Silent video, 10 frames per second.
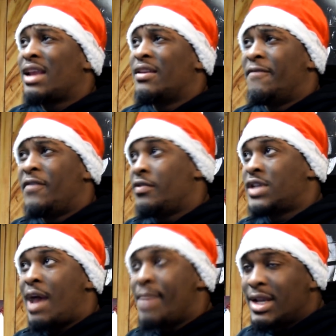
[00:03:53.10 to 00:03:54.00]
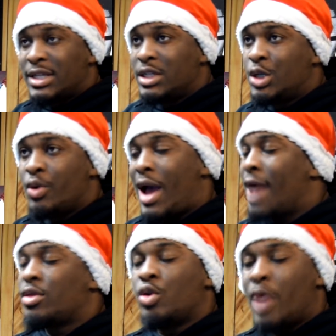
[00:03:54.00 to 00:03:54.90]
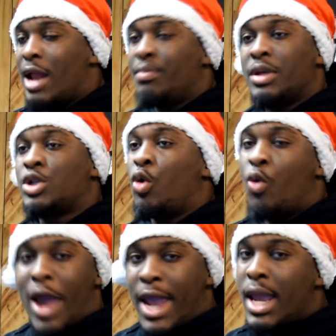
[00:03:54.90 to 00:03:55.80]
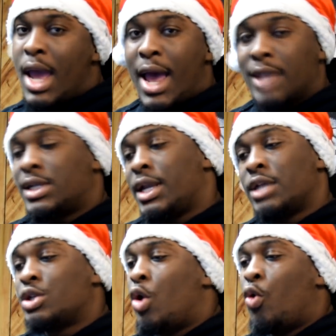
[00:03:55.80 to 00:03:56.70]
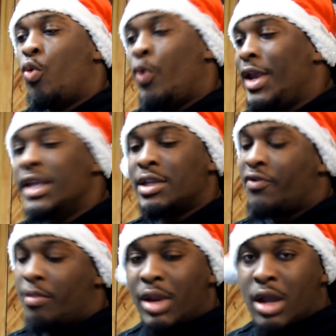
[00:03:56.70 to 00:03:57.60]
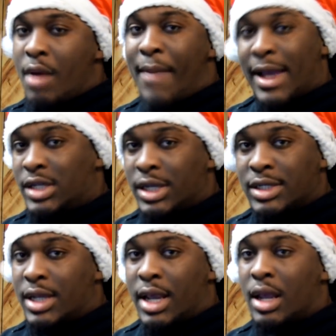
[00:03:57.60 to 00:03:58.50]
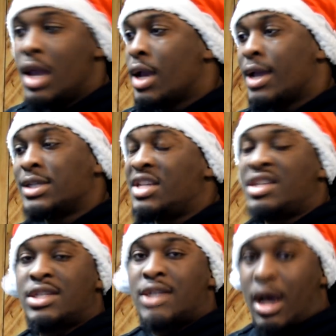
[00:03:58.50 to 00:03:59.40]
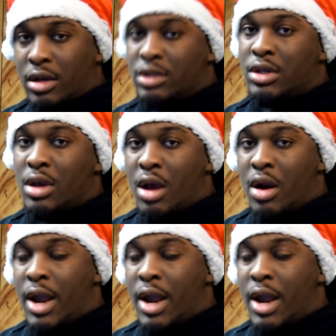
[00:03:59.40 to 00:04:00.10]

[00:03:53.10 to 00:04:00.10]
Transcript: like the 5th time I listened to it, I threw that bitch away. I said there's no reason for me to come back to this thing because it sucks.